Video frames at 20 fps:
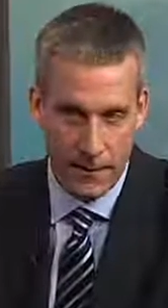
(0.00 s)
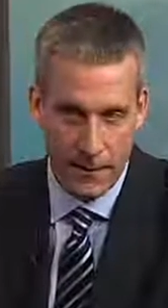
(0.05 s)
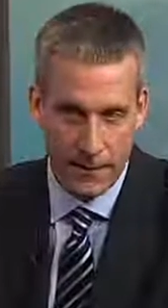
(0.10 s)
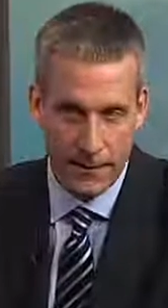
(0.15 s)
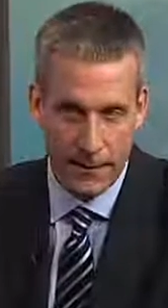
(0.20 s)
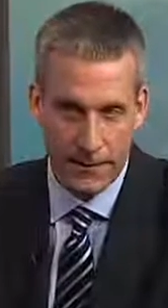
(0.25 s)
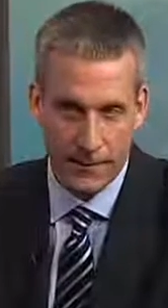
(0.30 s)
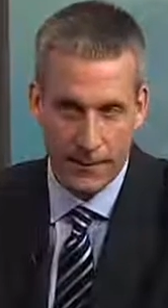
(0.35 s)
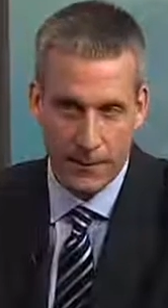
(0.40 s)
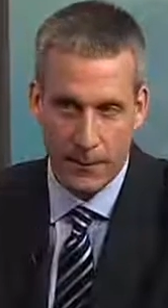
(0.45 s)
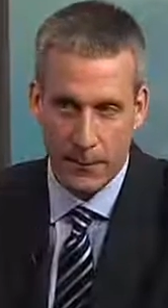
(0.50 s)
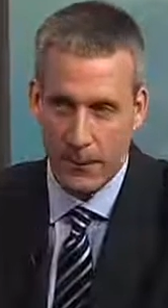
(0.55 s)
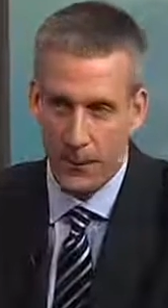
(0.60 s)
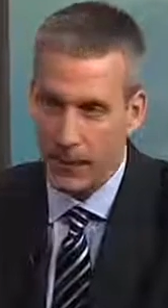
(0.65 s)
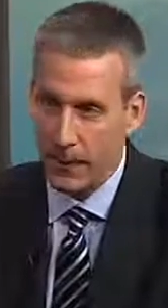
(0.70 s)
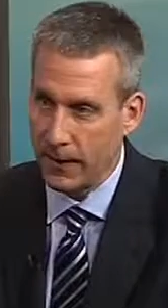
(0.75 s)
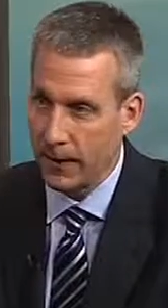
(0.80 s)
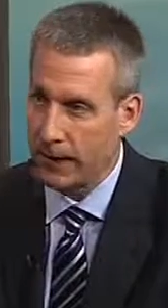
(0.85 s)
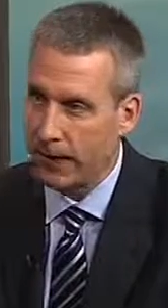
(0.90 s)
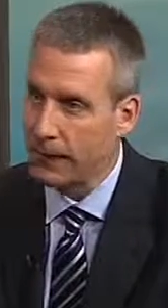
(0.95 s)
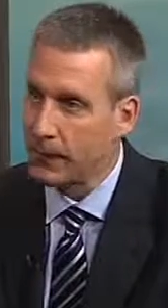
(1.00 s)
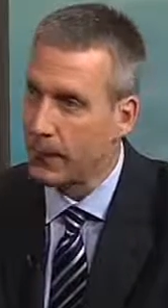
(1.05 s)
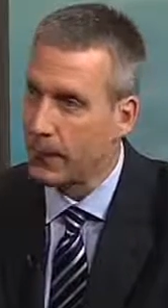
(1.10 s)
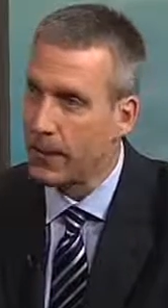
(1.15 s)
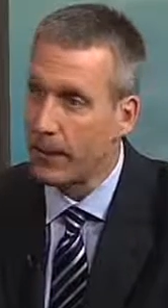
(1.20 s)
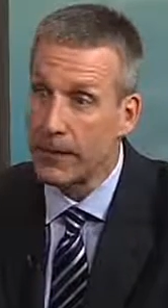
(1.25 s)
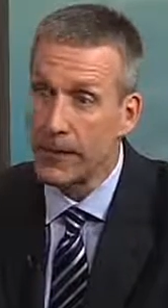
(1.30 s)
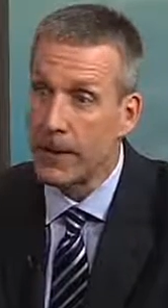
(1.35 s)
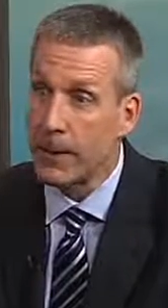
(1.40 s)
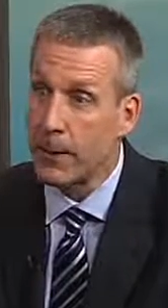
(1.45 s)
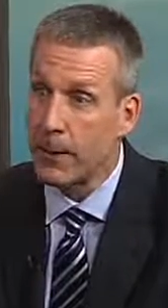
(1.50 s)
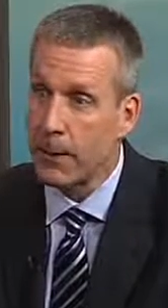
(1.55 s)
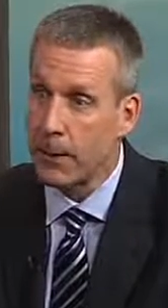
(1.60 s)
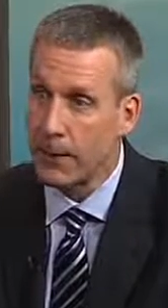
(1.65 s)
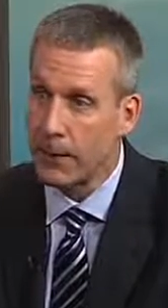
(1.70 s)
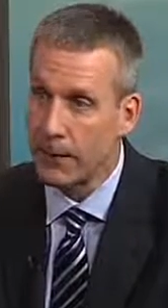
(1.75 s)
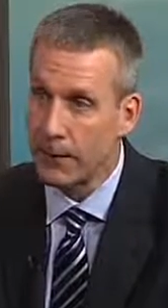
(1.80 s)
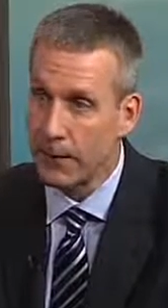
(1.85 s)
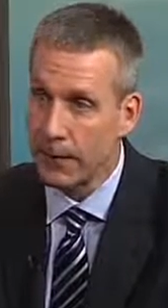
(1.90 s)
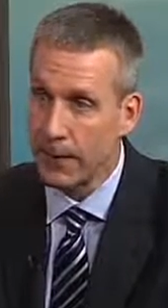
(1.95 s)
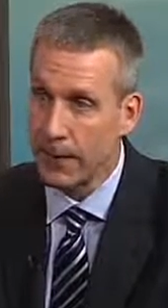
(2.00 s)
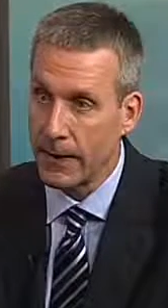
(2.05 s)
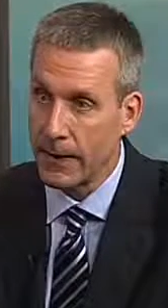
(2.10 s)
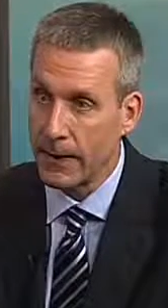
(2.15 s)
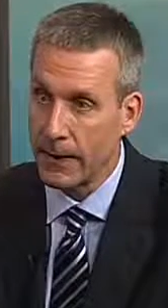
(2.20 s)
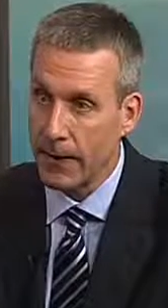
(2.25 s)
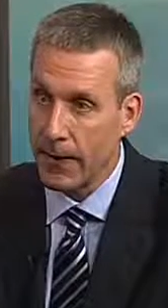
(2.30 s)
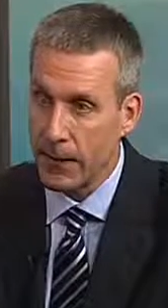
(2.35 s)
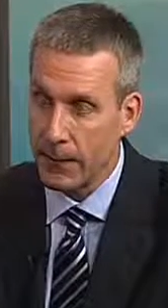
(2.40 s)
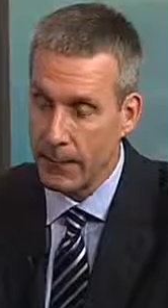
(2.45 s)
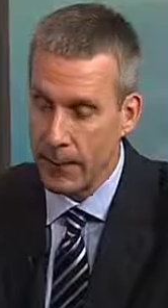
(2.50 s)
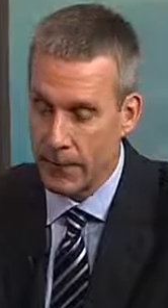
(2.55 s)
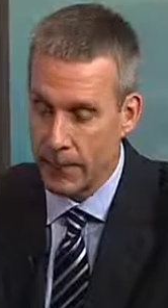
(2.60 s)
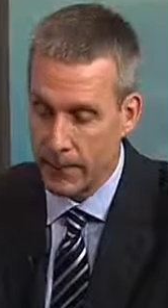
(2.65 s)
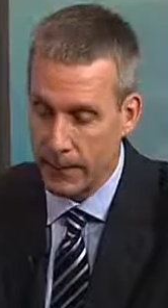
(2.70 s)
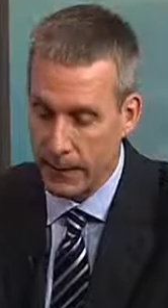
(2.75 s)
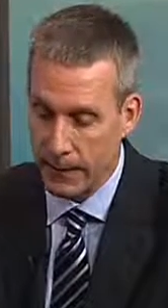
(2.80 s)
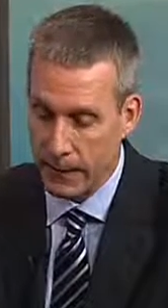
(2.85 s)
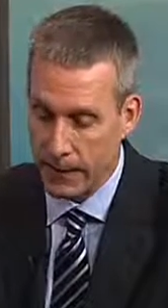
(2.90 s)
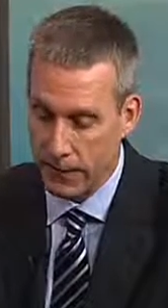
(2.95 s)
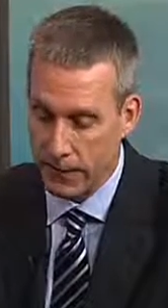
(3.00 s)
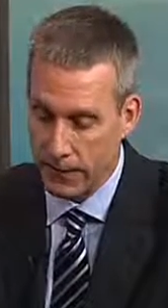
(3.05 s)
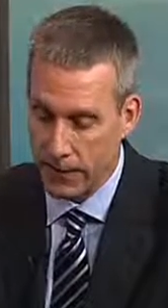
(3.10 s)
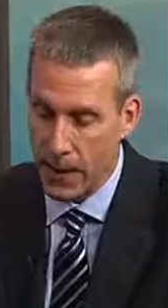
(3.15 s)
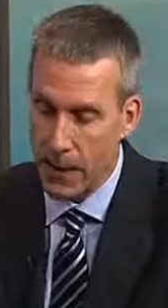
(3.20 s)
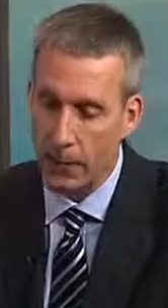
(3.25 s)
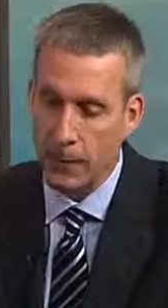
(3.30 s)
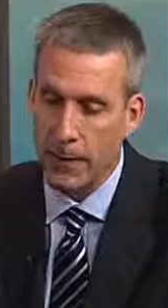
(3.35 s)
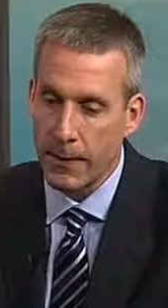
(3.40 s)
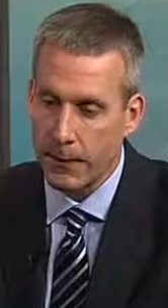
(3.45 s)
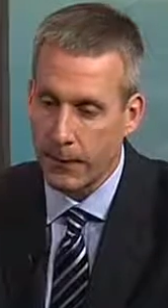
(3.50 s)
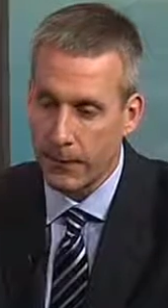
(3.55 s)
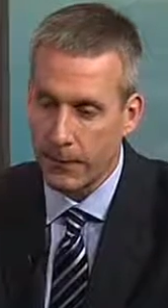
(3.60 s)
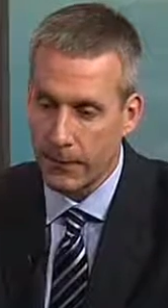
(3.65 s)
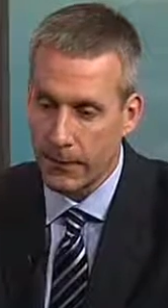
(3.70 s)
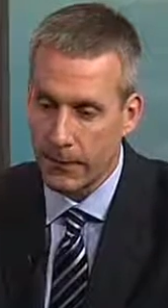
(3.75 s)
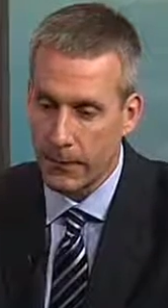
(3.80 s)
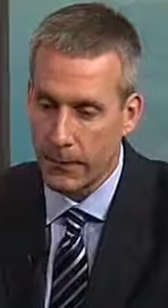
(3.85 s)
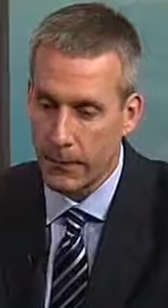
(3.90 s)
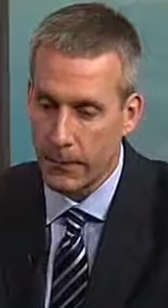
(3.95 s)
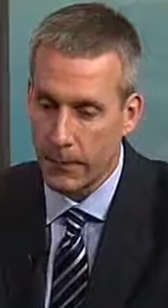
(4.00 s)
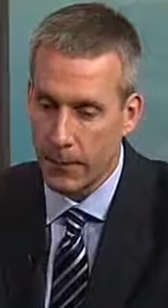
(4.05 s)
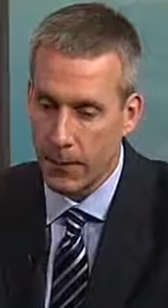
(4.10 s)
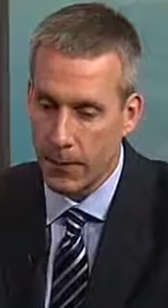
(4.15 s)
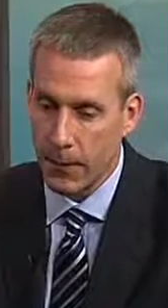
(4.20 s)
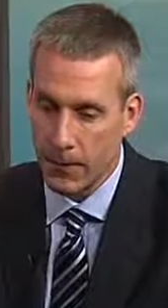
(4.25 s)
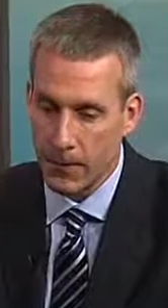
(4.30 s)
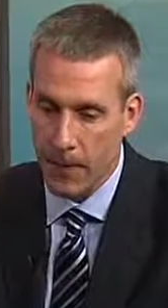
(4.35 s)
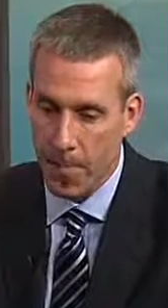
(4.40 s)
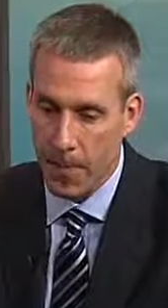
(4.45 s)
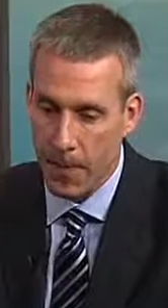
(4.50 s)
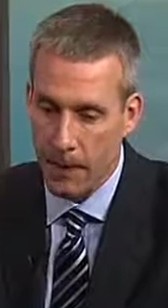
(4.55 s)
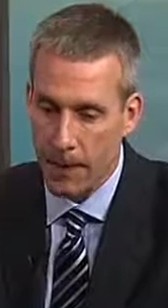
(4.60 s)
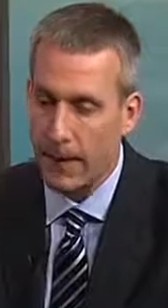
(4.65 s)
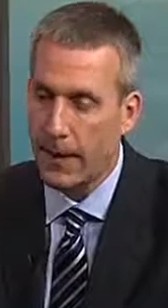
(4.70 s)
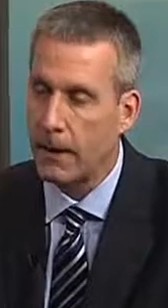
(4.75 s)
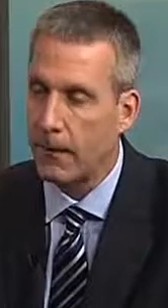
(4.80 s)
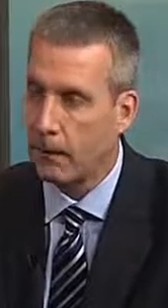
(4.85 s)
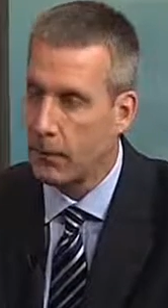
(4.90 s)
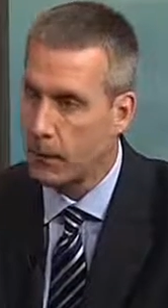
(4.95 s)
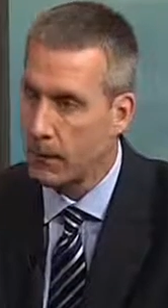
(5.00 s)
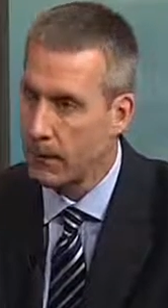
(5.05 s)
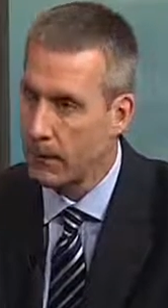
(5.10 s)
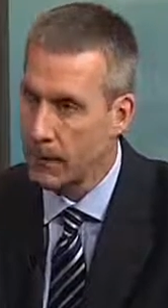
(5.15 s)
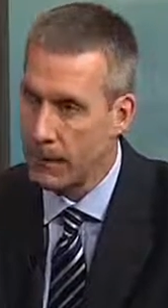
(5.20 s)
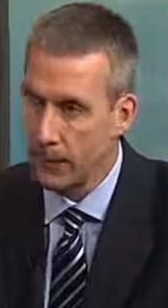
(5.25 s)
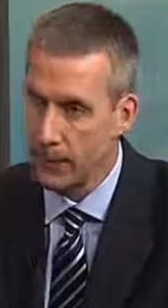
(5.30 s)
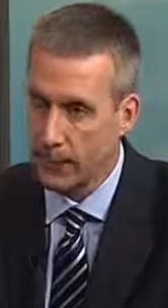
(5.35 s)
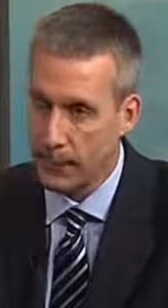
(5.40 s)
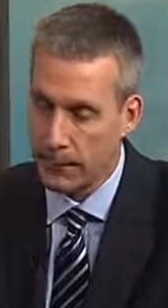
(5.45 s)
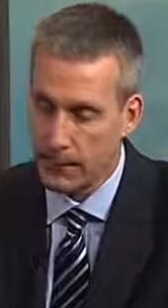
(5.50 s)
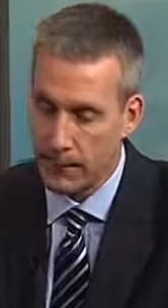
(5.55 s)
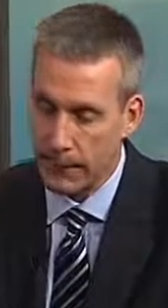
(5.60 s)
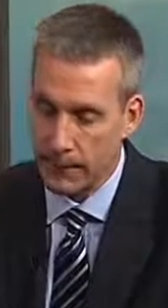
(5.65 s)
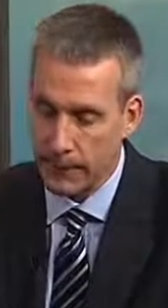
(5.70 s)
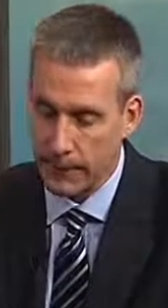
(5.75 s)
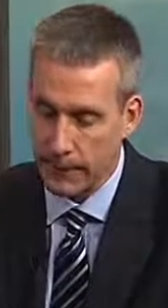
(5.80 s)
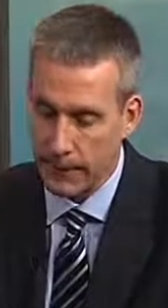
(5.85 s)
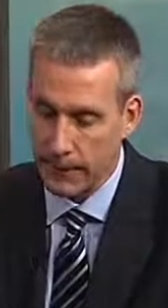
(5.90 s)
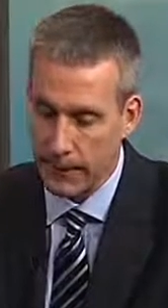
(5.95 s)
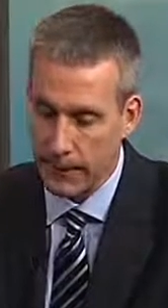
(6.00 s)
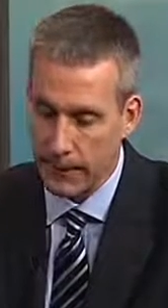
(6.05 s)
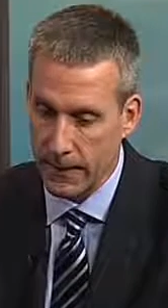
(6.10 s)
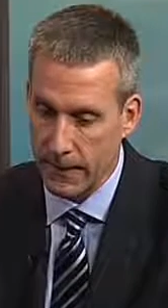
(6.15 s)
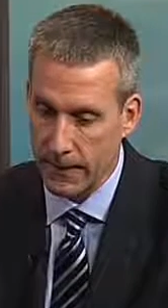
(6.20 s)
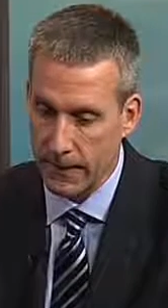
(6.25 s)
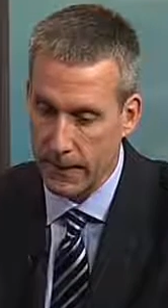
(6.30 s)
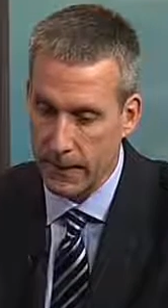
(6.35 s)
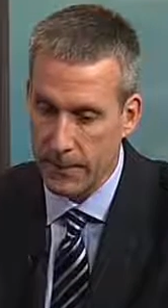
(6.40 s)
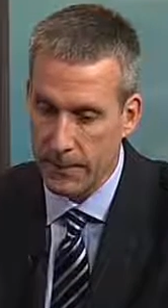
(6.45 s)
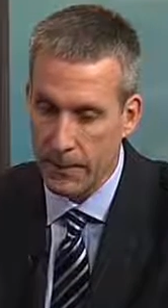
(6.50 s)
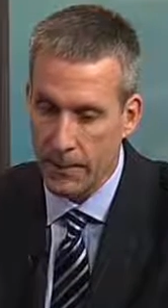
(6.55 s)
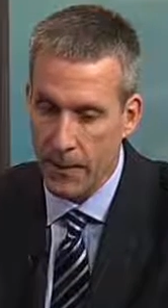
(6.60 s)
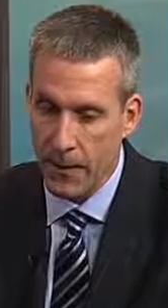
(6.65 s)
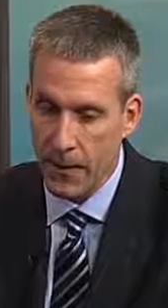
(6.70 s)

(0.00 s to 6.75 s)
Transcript: It takes a community to raise anybody, really, in my opinion. And not raise them, but to care for, in some sense of like that too.